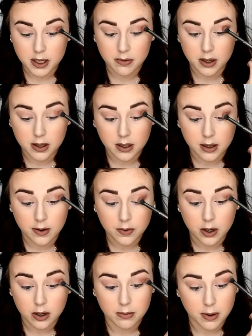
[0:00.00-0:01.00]
have nothing left
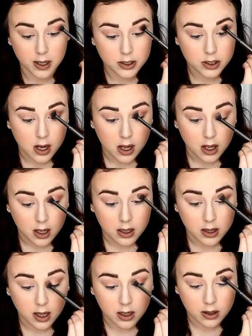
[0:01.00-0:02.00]
on your brush,
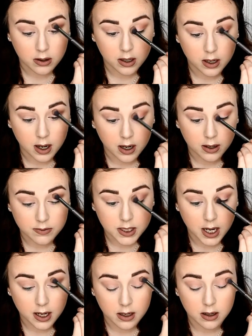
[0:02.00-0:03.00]
then you can kind of
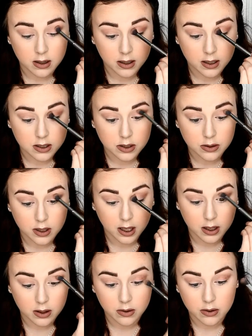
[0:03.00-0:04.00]
tie it all into the
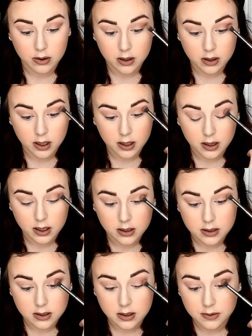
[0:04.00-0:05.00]
inner corner like
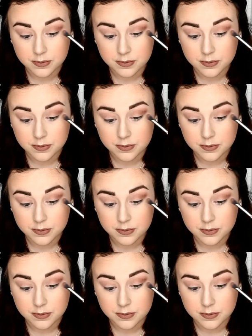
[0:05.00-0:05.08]
this.